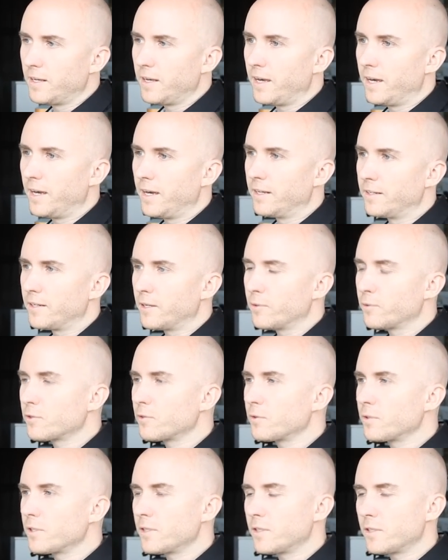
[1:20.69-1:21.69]
And I was
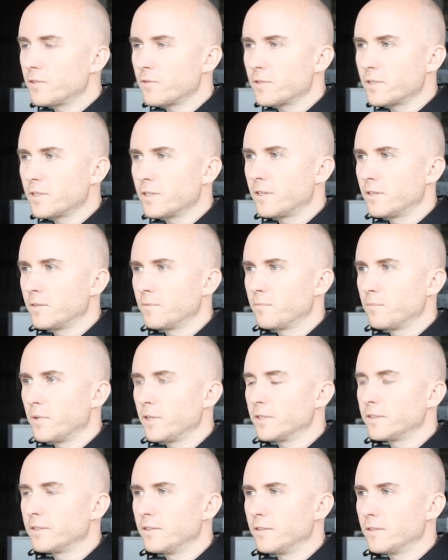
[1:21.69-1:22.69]
always interested in
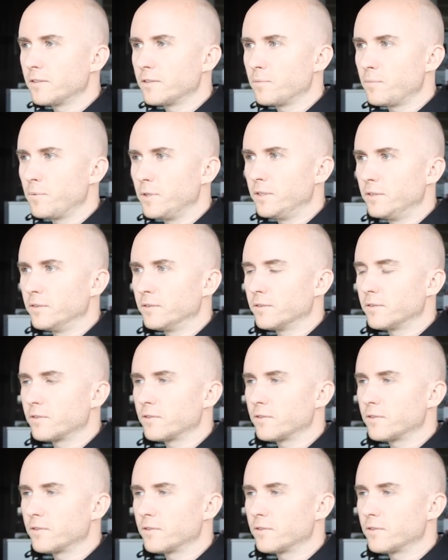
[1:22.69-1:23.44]
multidisciplines.